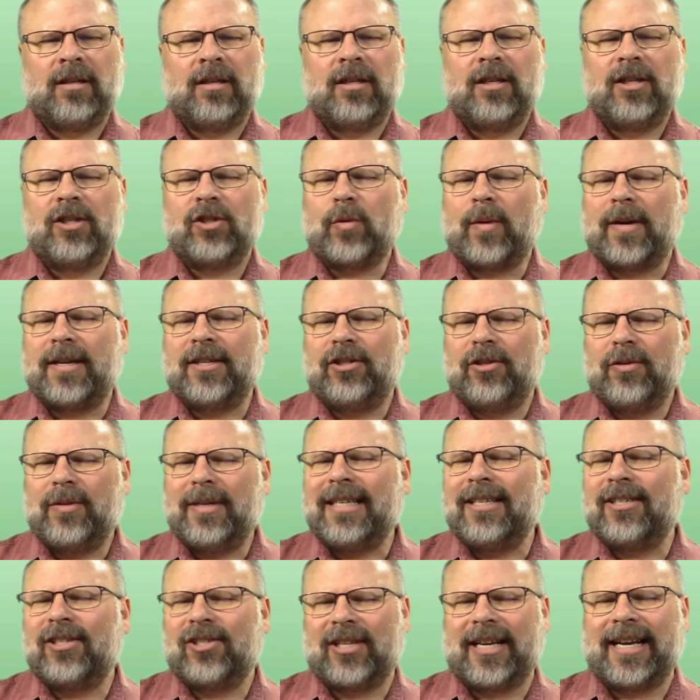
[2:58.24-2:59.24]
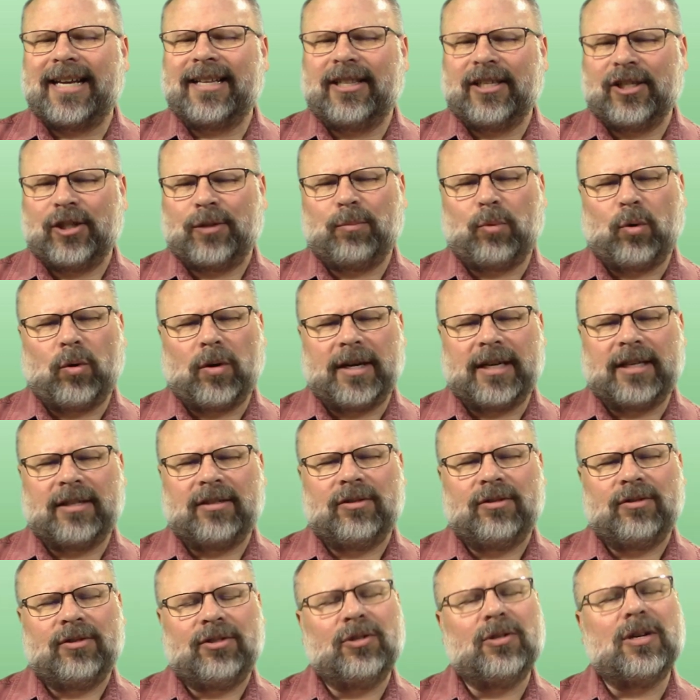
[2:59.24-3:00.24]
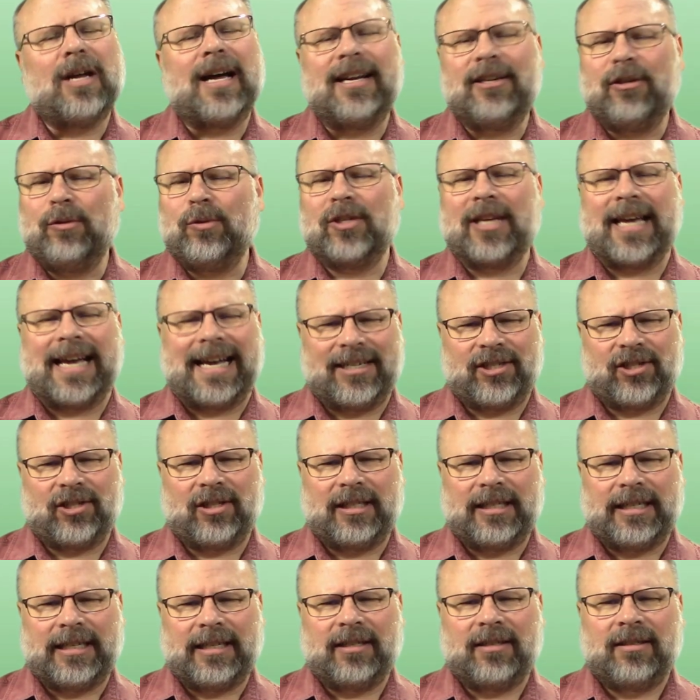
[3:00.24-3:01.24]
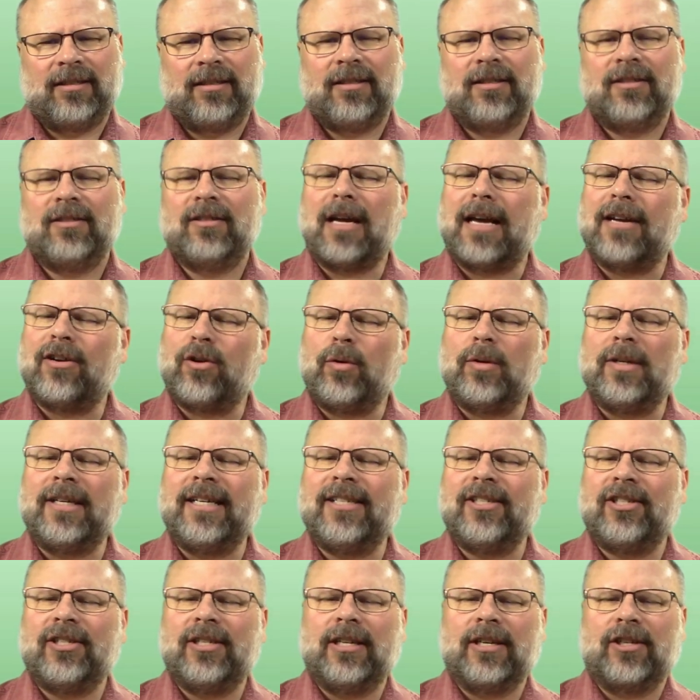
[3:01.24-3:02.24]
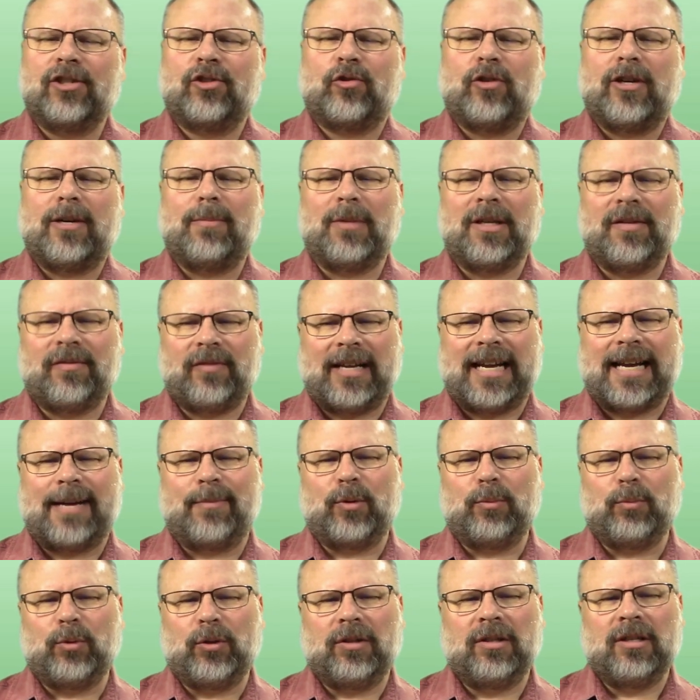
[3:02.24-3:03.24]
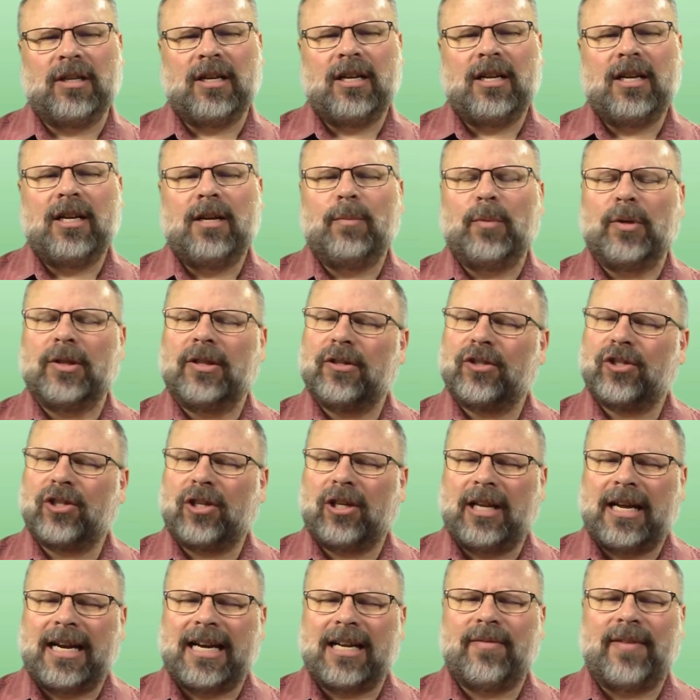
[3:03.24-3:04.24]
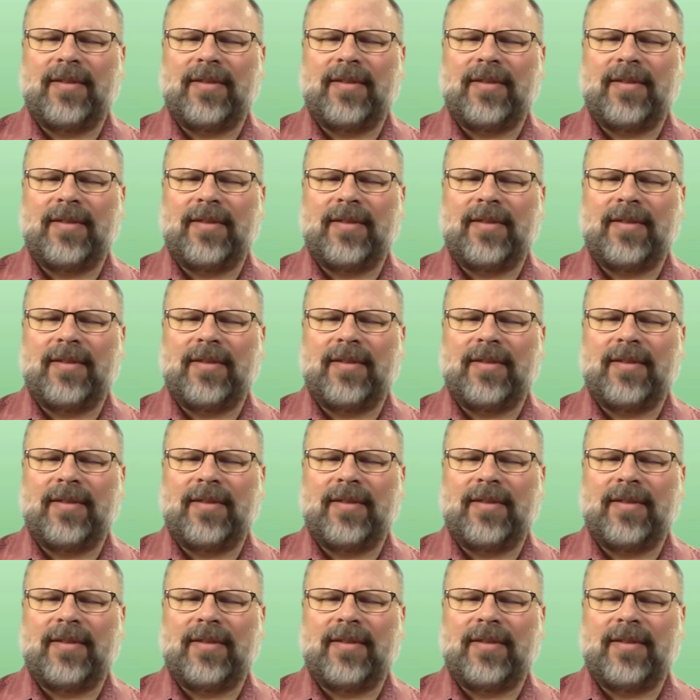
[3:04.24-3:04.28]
So I do need to say at this point, do not use gasoline. Not only is it extremely flammable, but there's a lot of